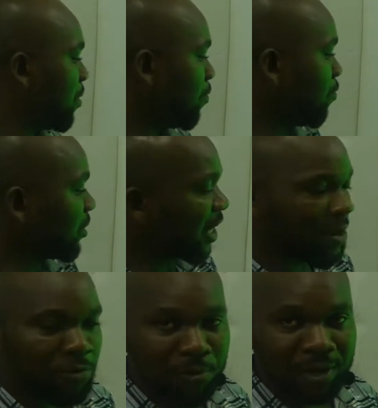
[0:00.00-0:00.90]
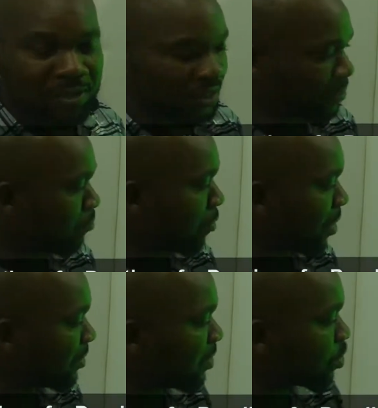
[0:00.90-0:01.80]
What are the properties?
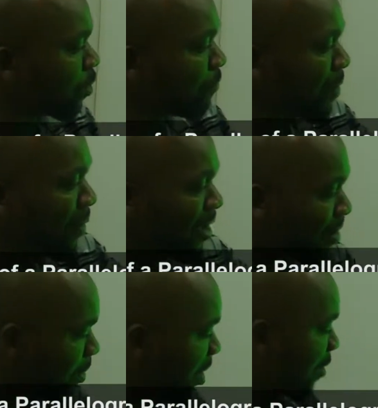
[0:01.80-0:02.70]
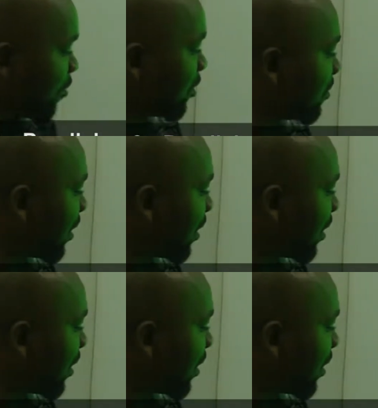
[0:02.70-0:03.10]
Properties of a parallelogram, which